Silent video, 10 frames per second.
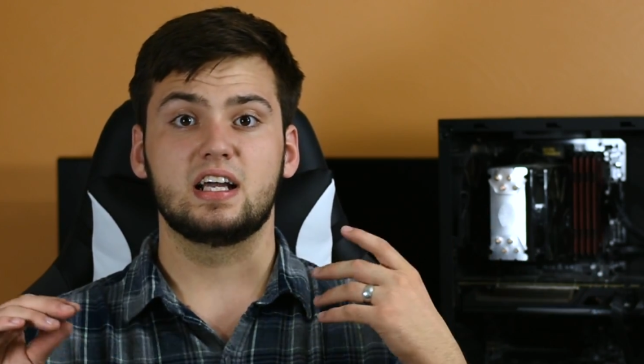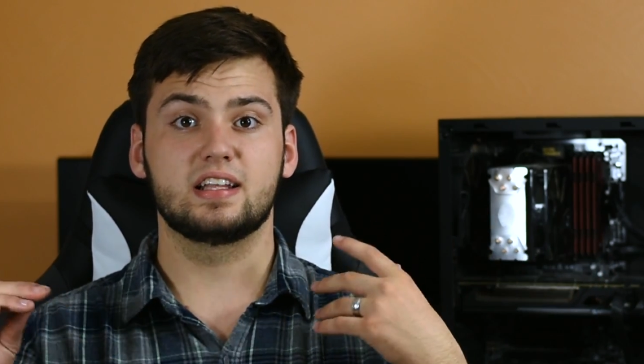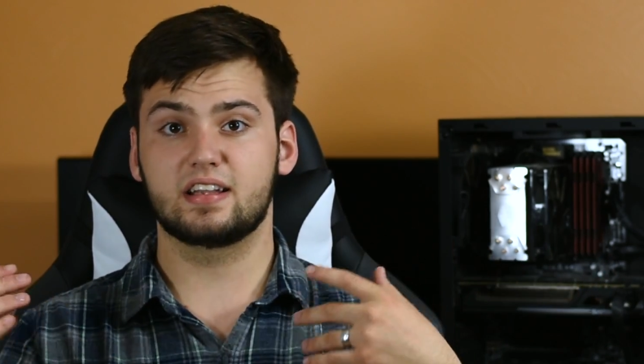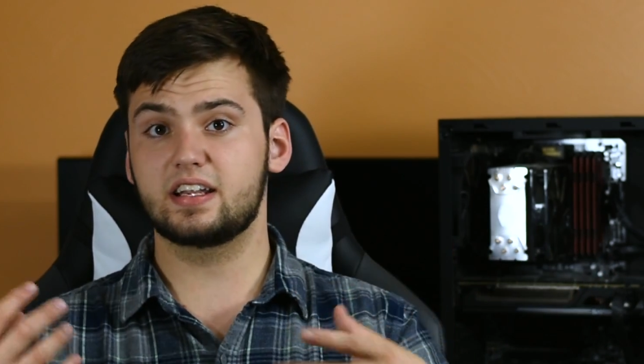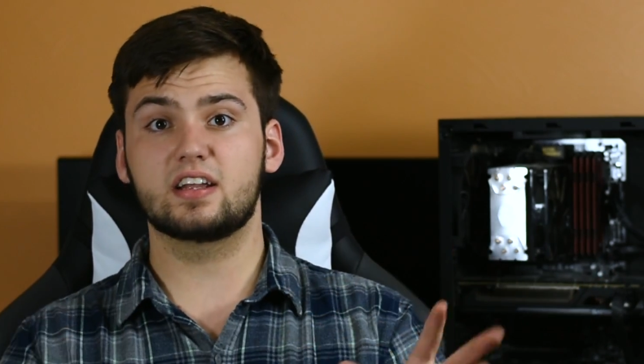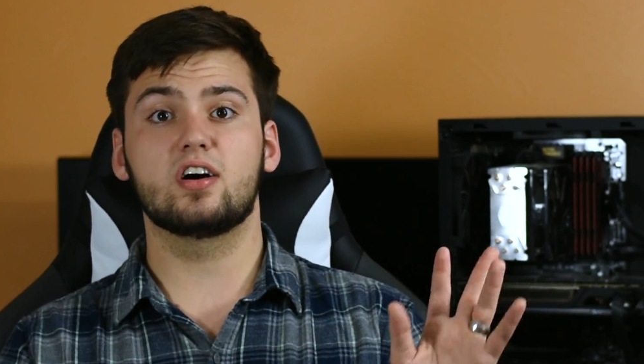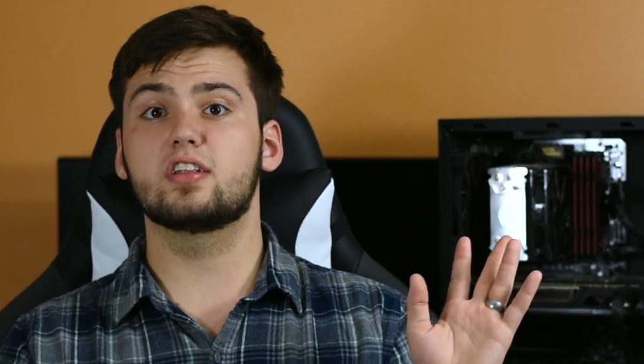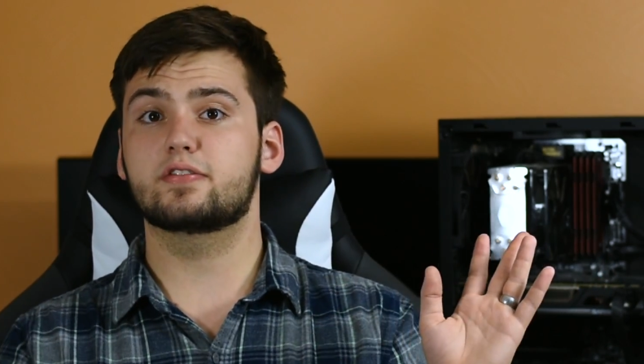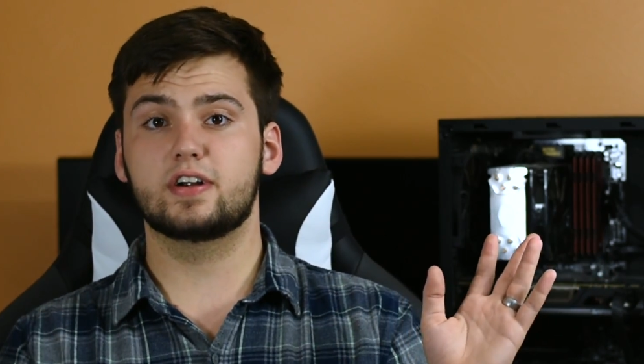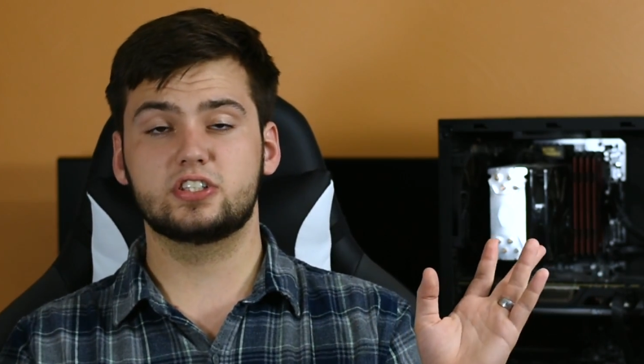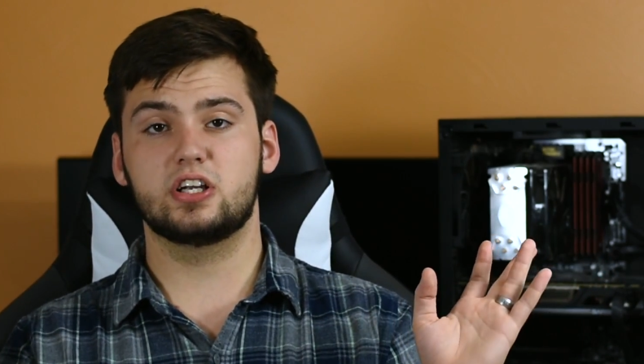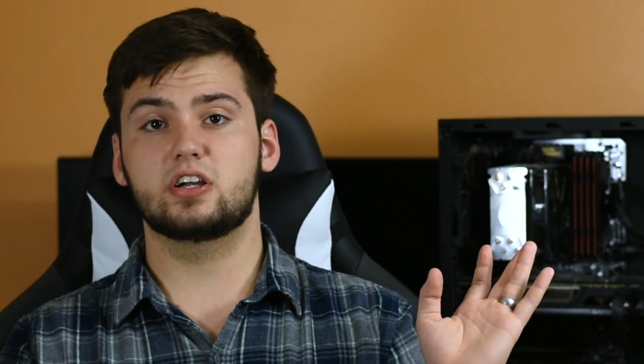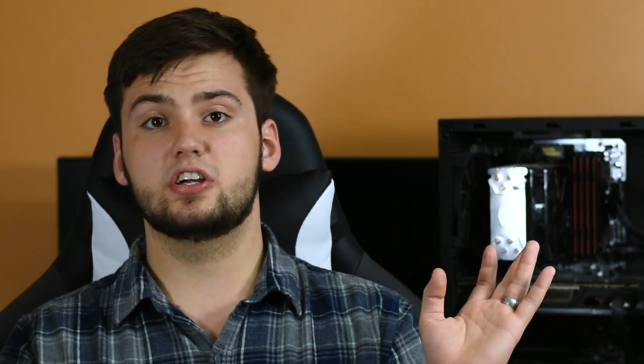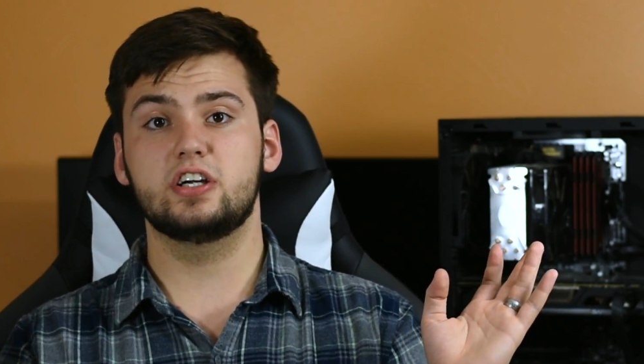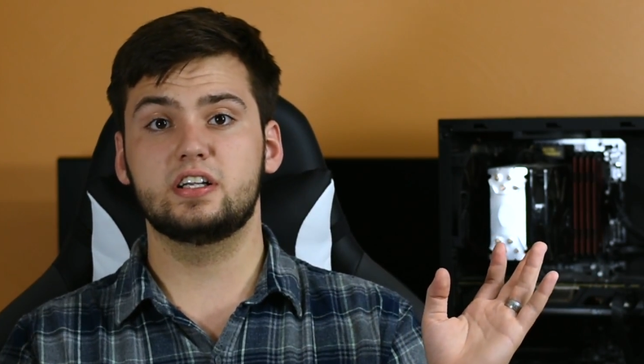and letting it get all the fresh air
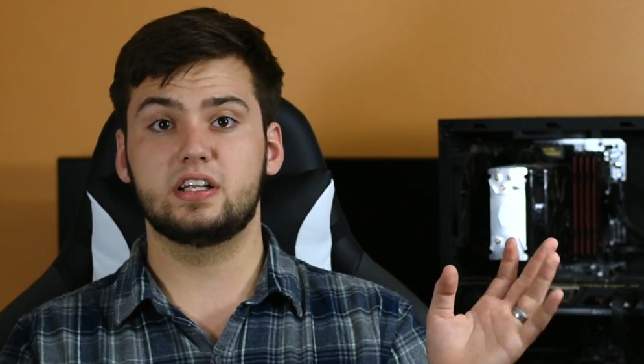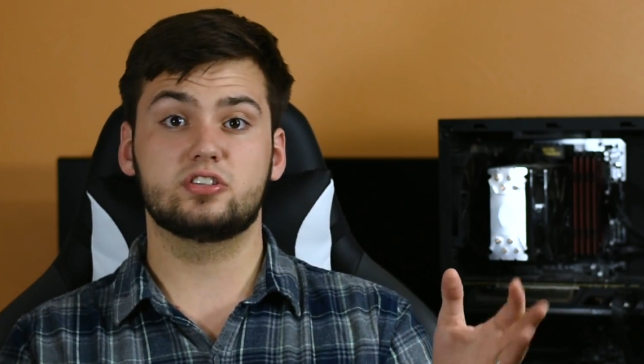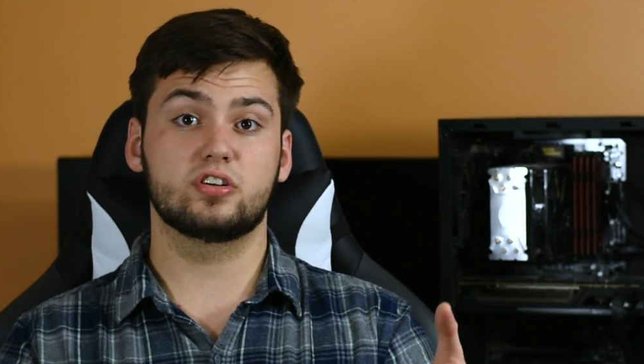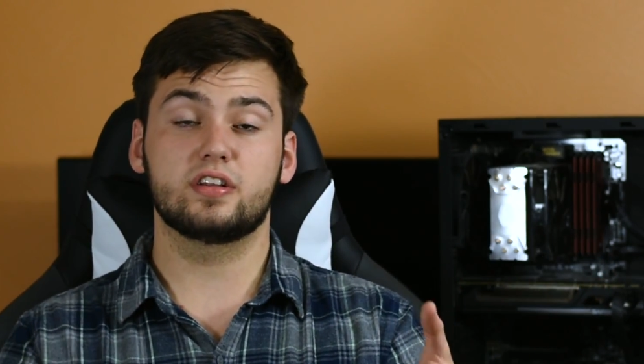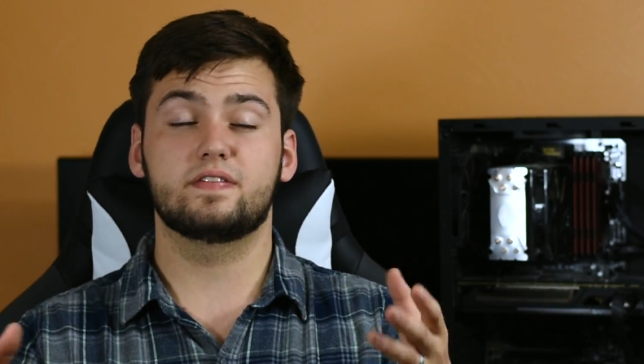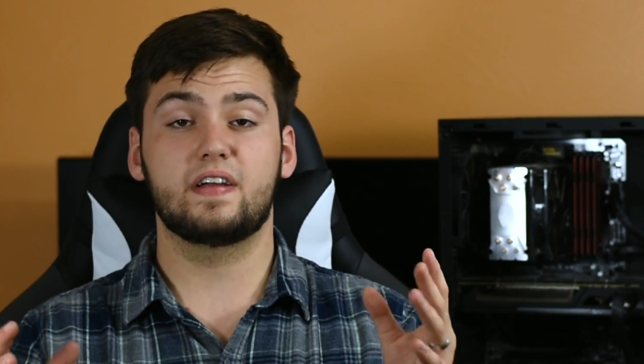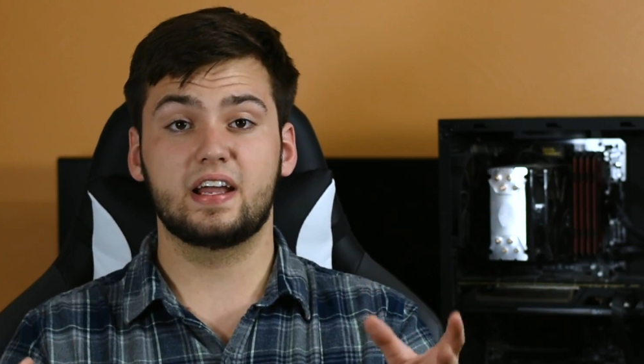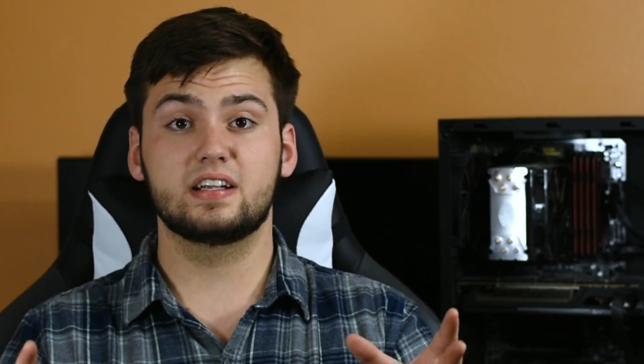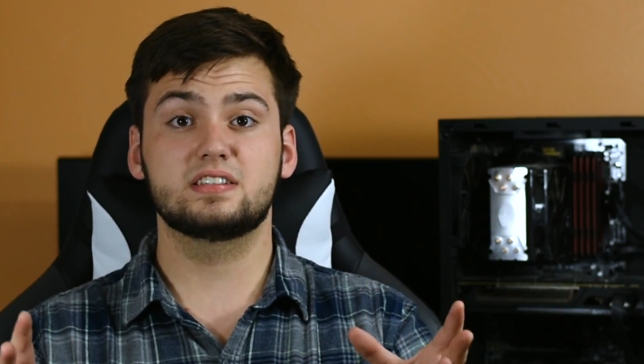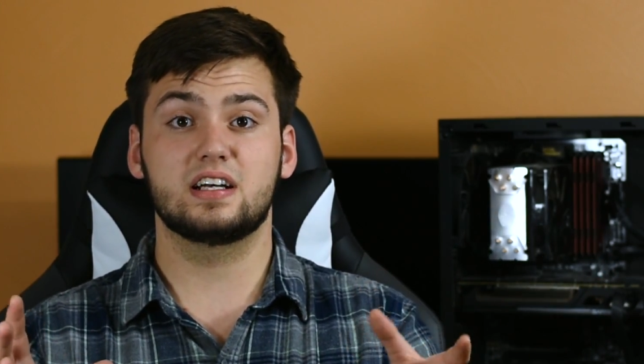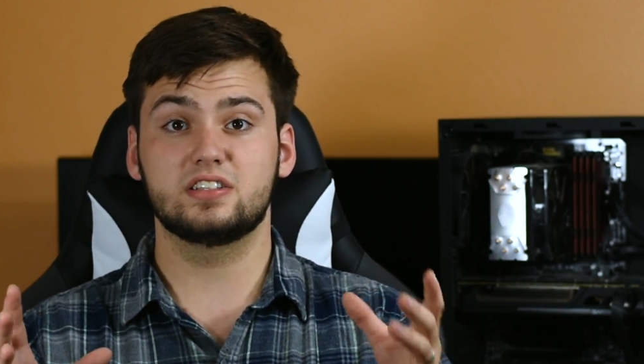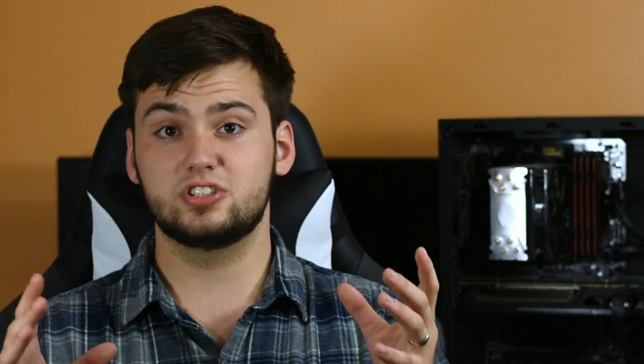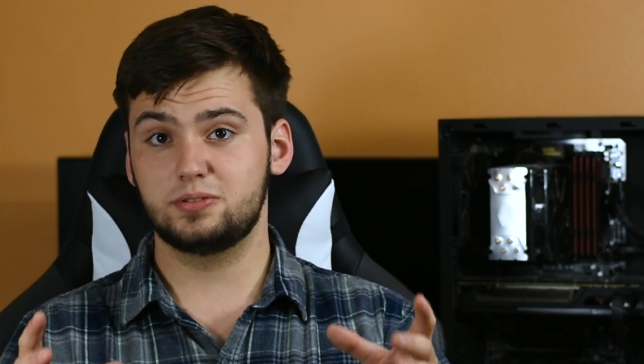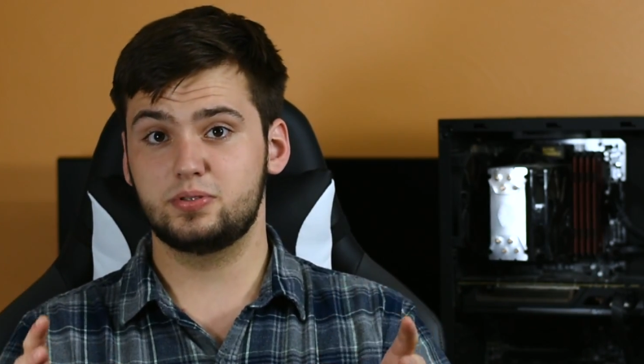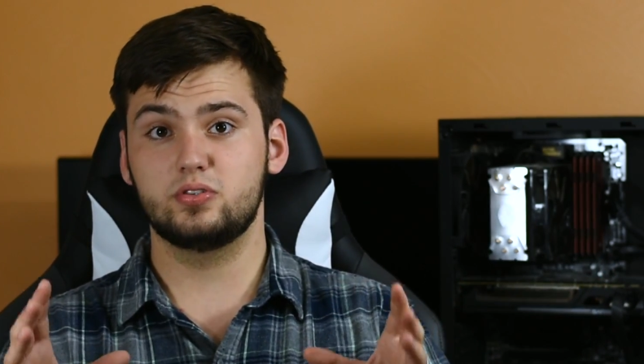it could and turning the fans on the
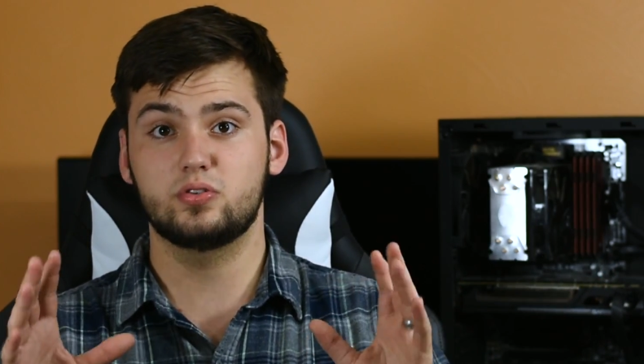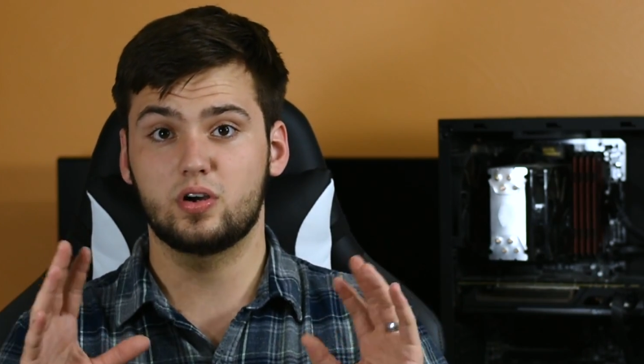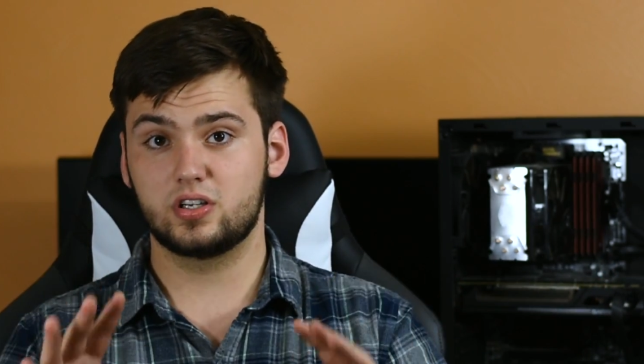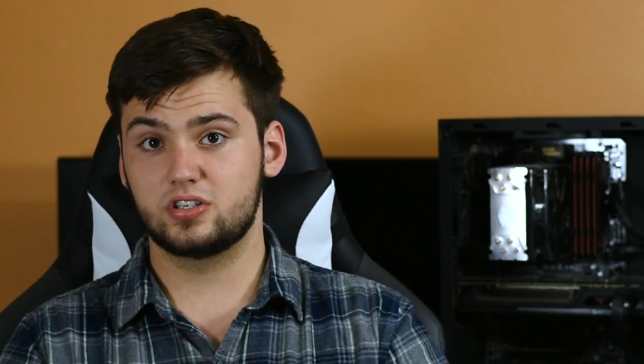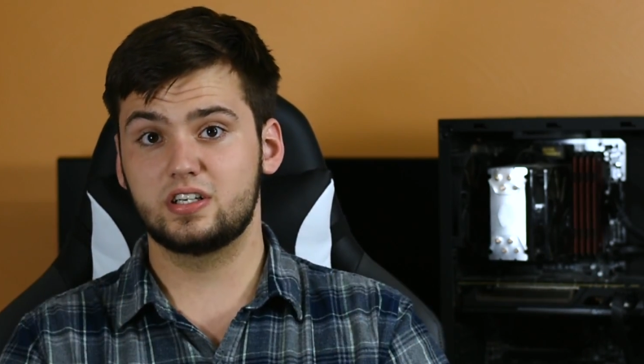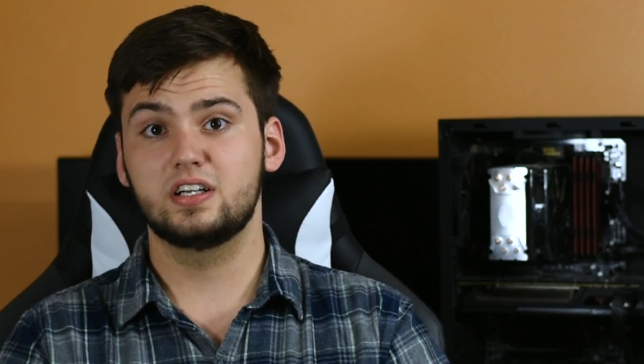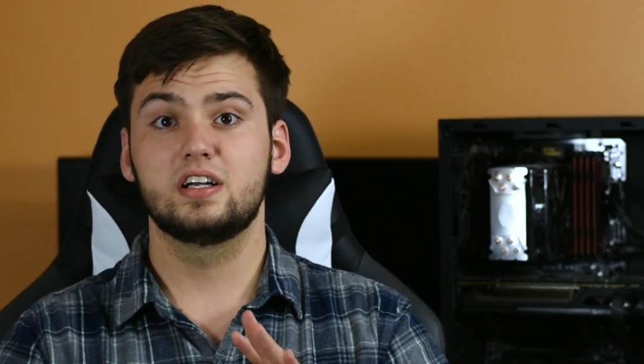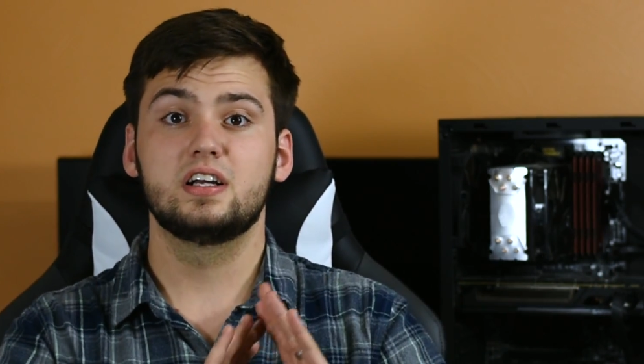GPU to 100